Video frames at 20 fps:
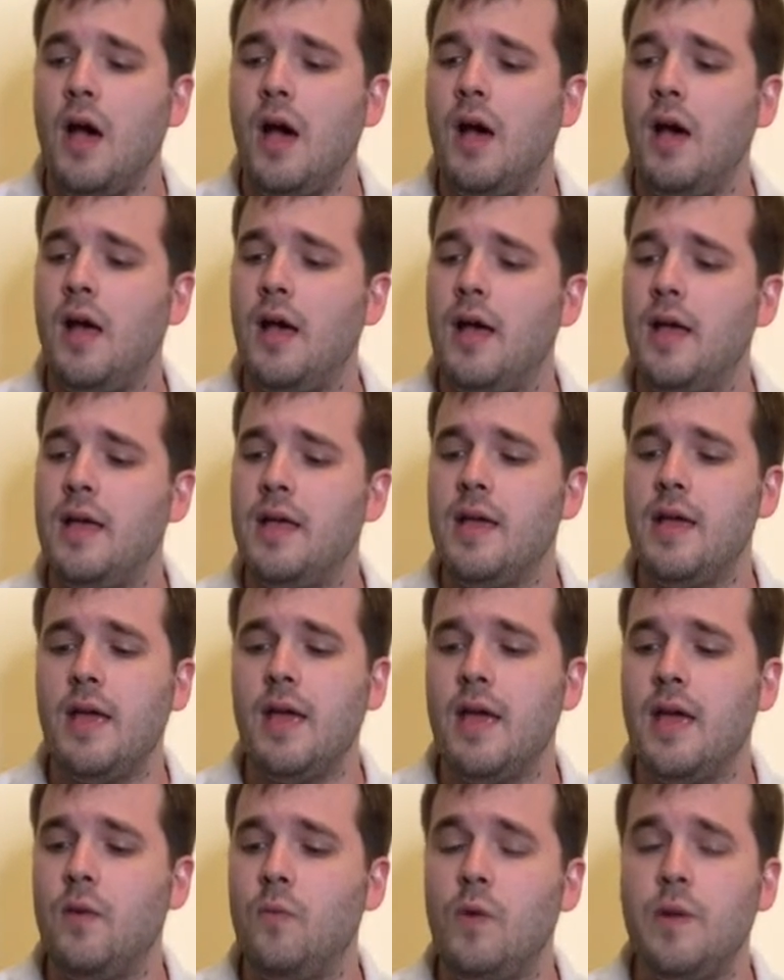
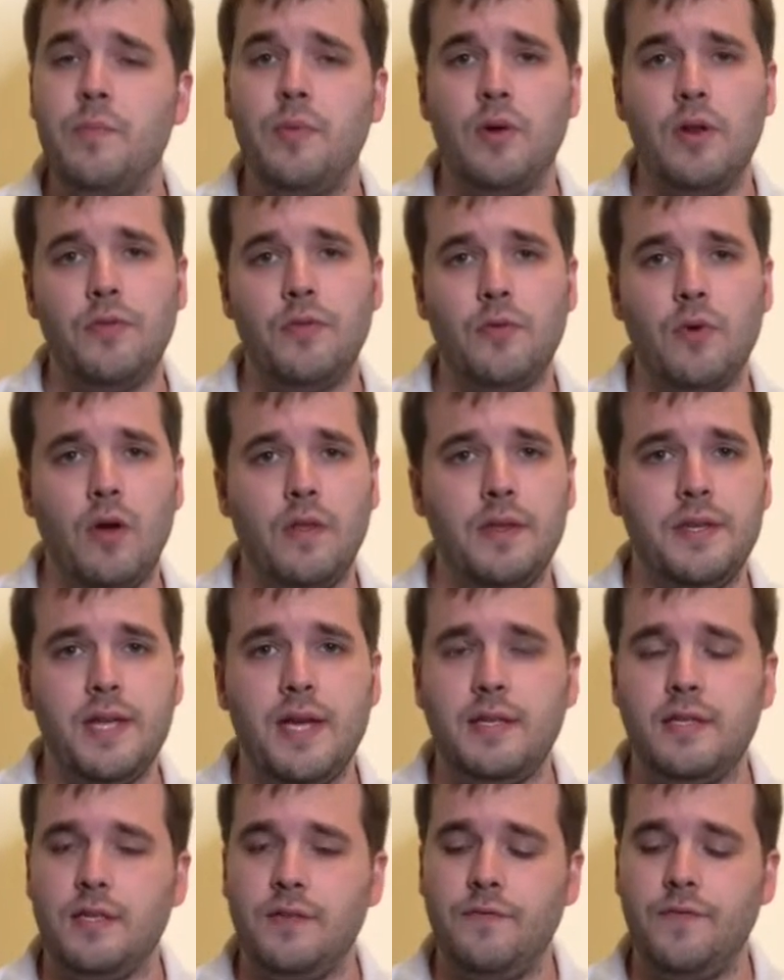And we put it through all the
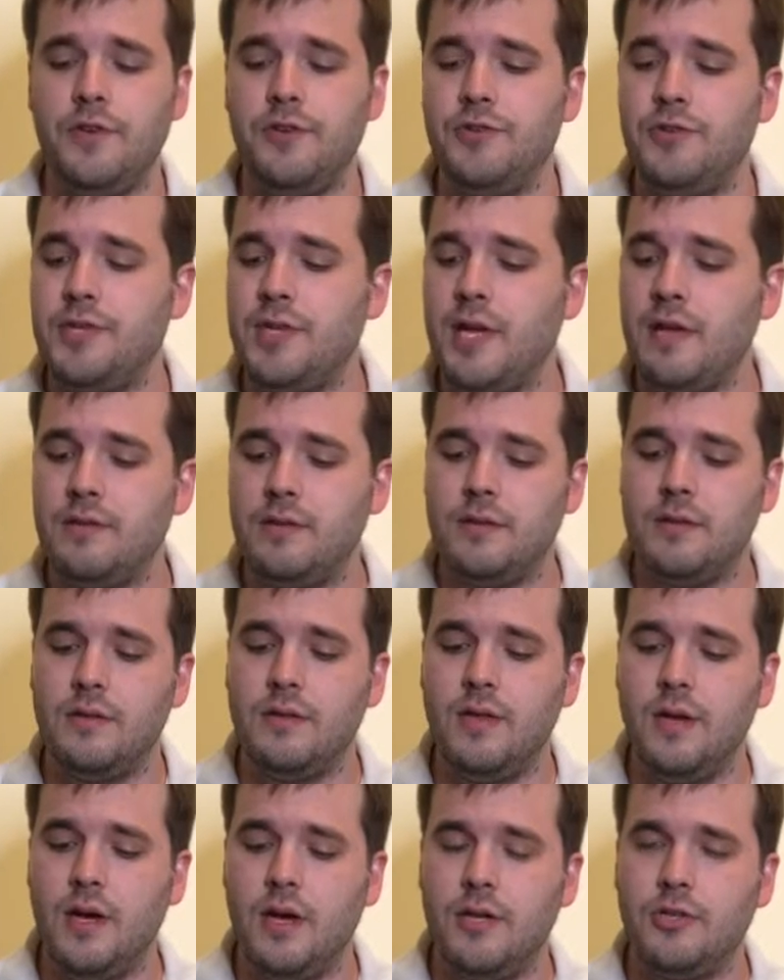tests, the features
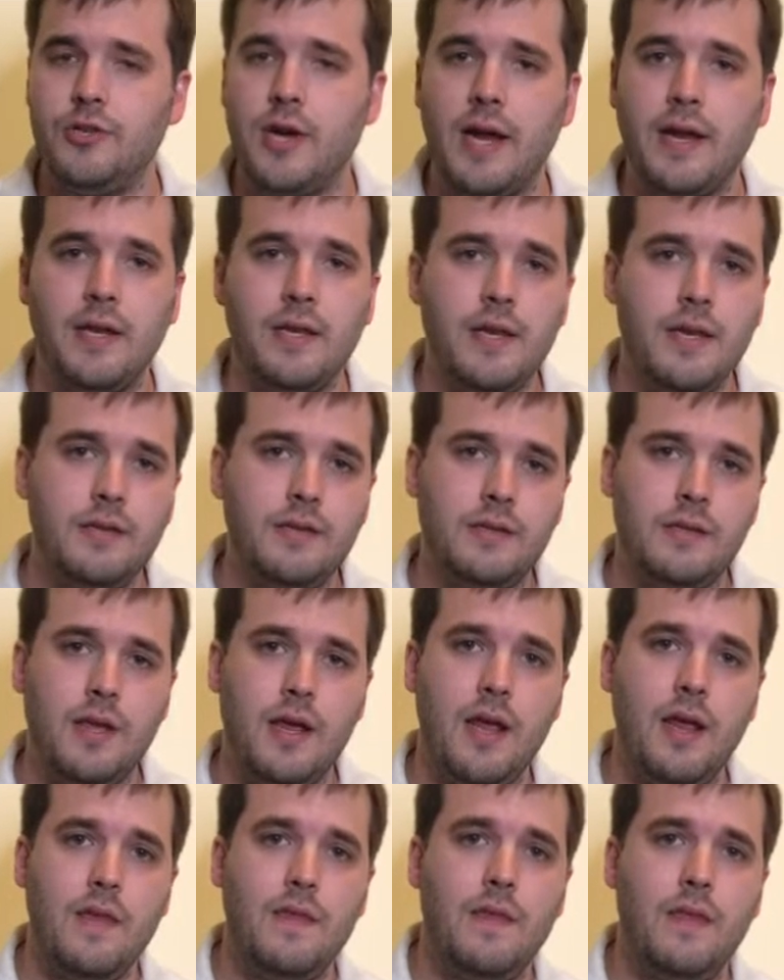test, the tracking
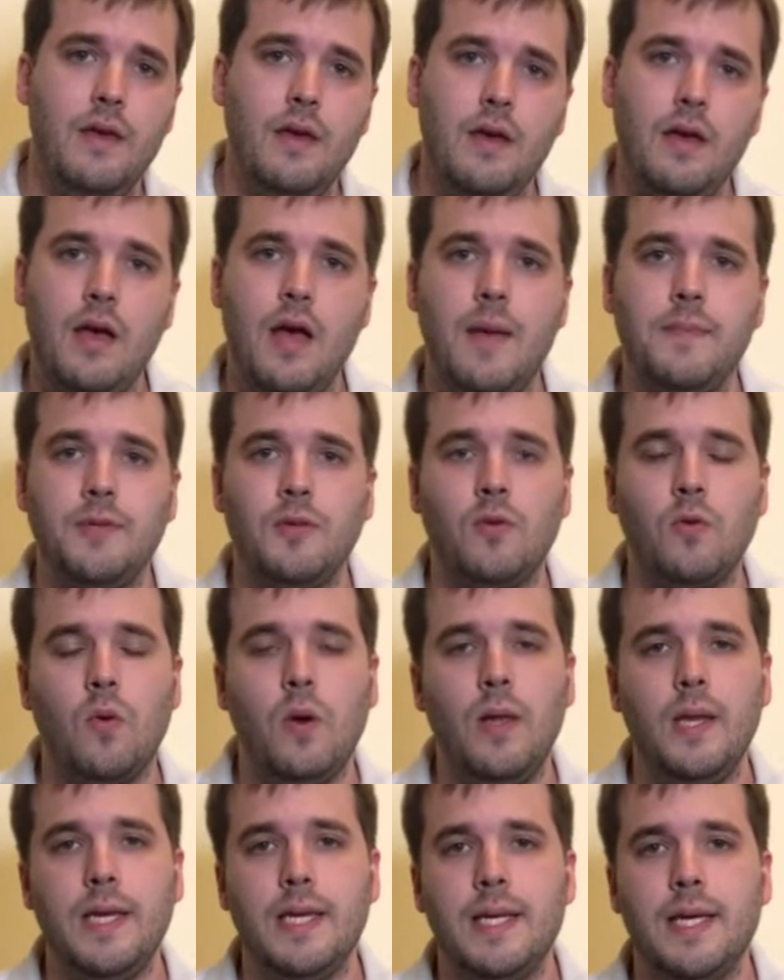test, and the optical
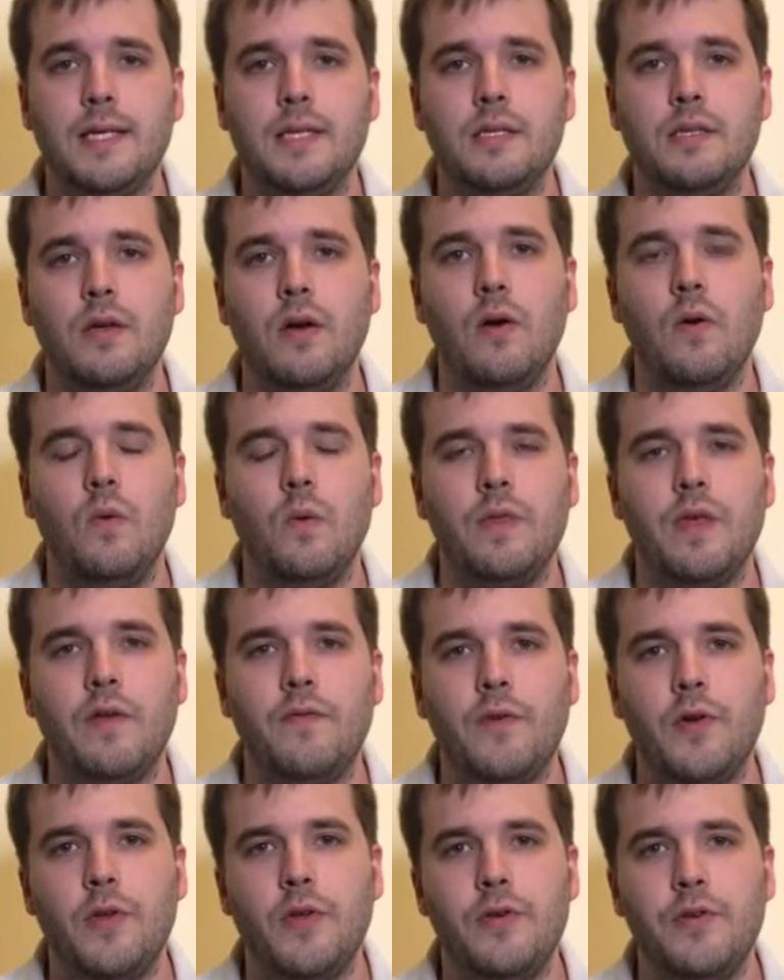quality test. So
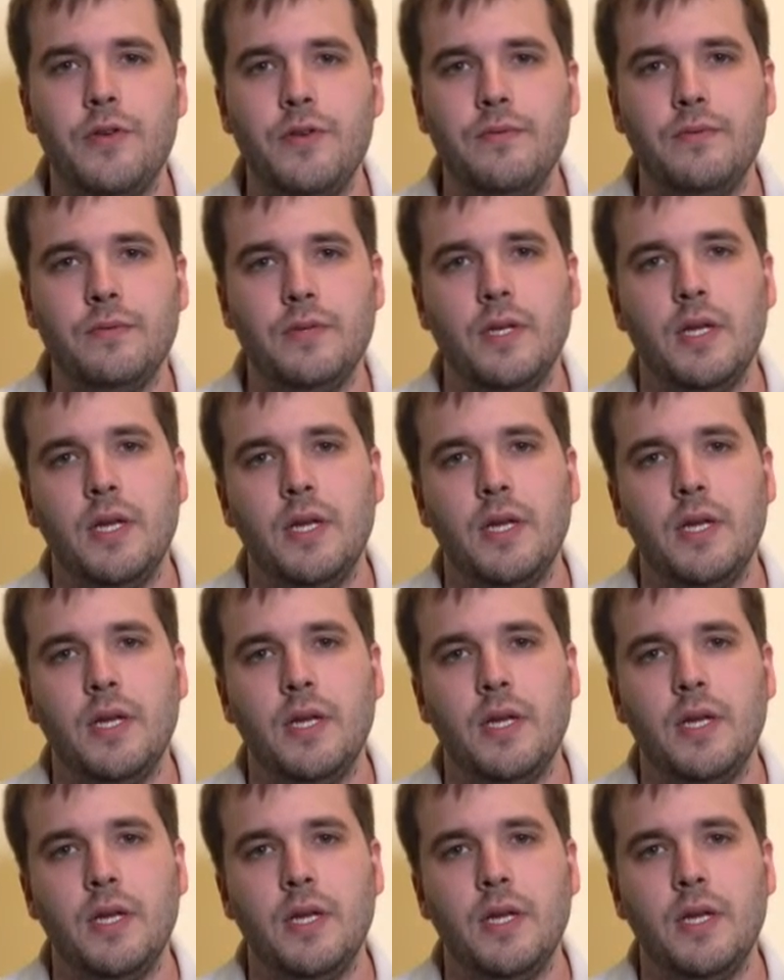without further ado,